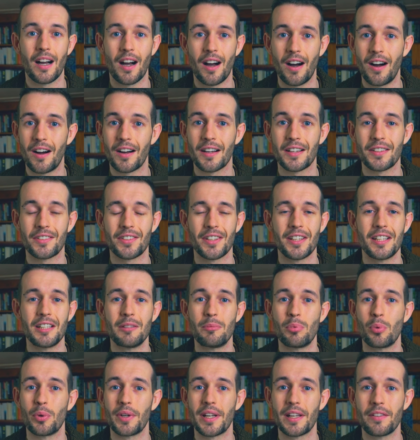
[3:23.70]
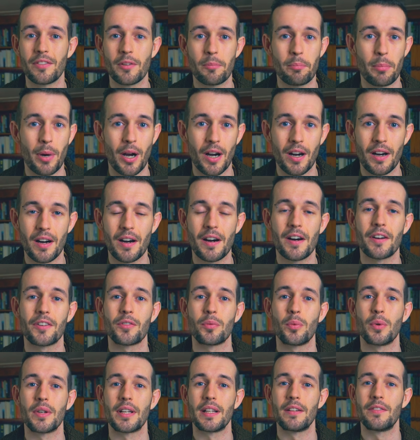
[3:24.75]
archetype, whatever
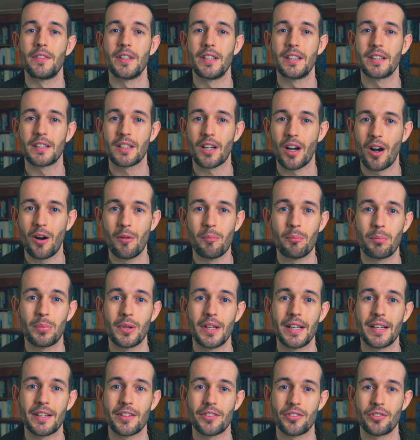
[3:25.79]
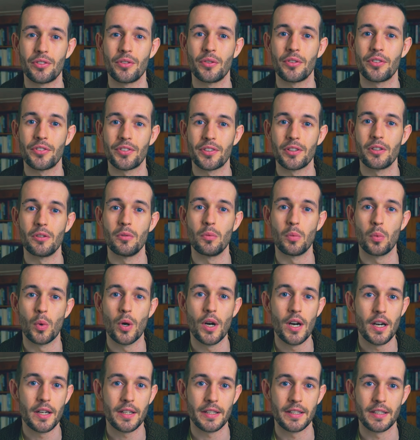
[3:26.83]
part, whatever complex you're still
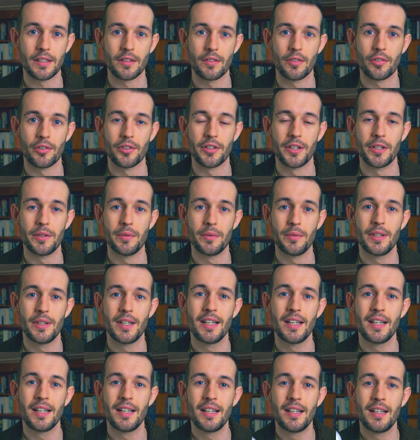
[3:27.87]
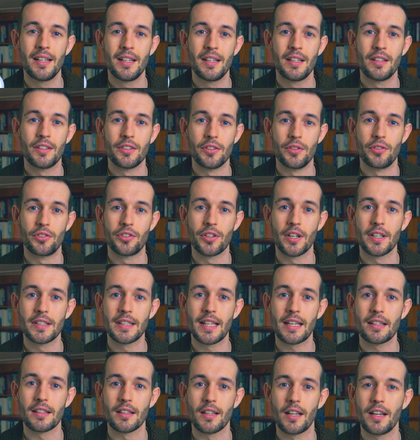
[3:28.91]
working through. You shine
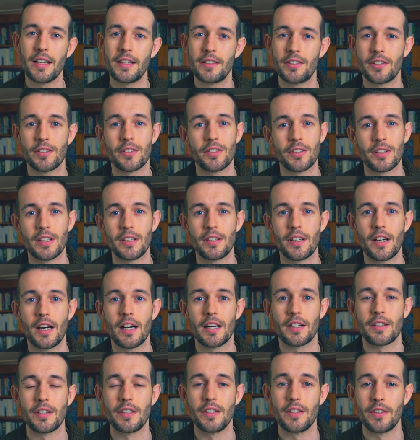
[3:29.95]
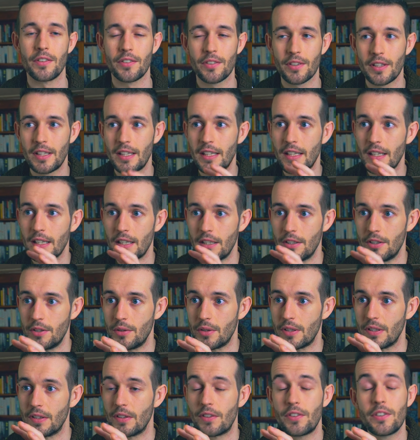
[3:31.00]
that light into the darkness, and you
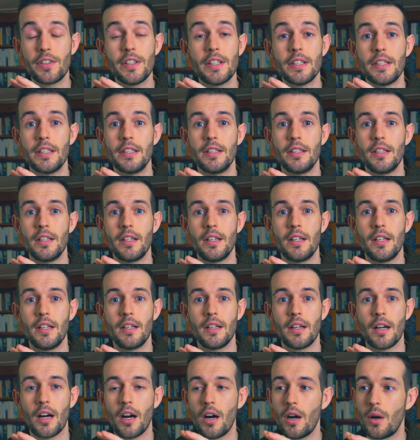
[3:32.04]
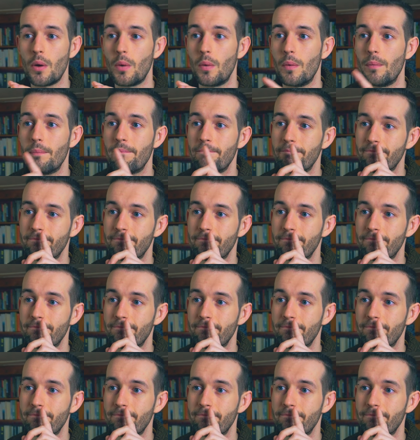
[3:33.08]
can see, oh,